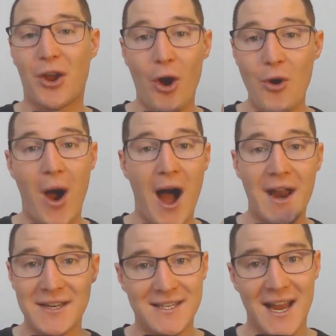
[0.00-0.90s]
go
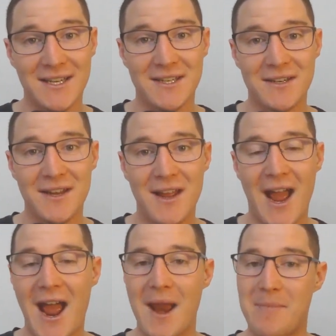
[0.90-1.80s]
undetected
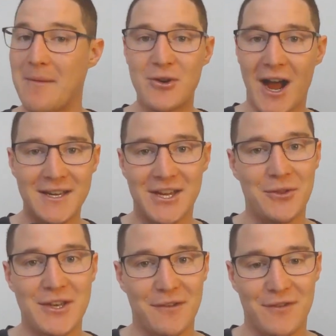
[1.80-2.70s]
and people can't
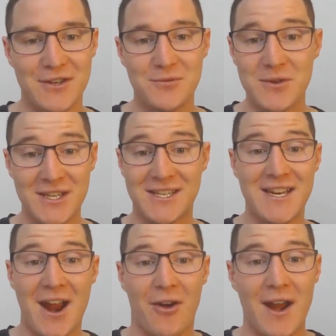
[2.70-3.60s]
tell the difference, which is
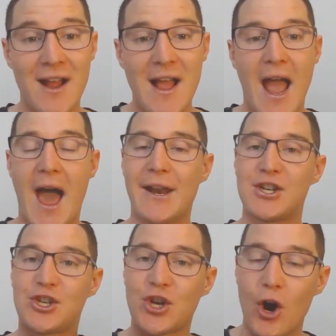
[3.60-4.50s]
scary. And
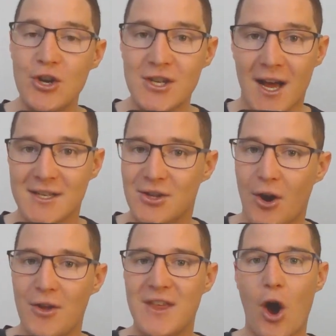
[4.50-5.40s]
it shows us,
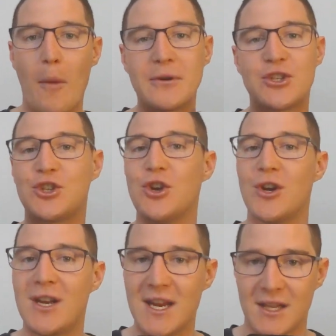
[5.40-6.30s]
though, the
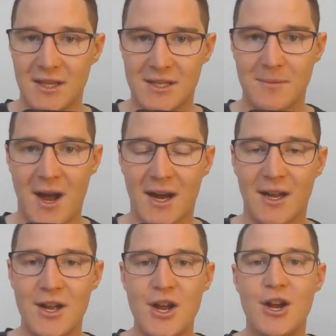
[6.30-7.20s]
opportunity in this
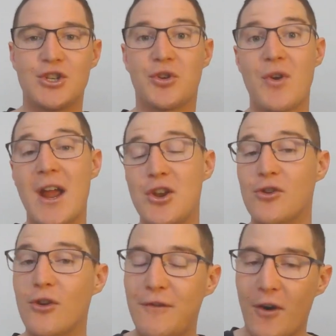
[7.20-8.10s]
market to create
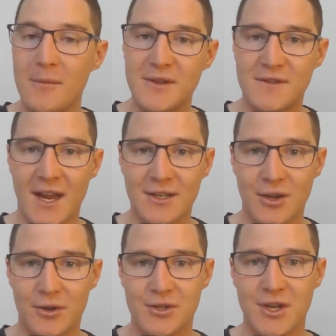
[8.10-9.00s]
new forms of
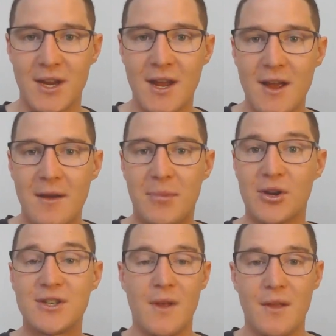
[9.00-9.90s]
technology
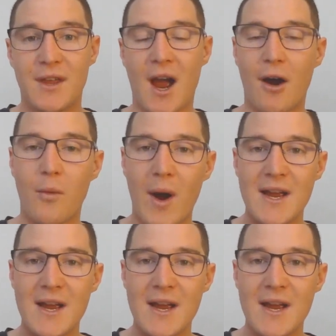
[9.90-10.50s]
because the current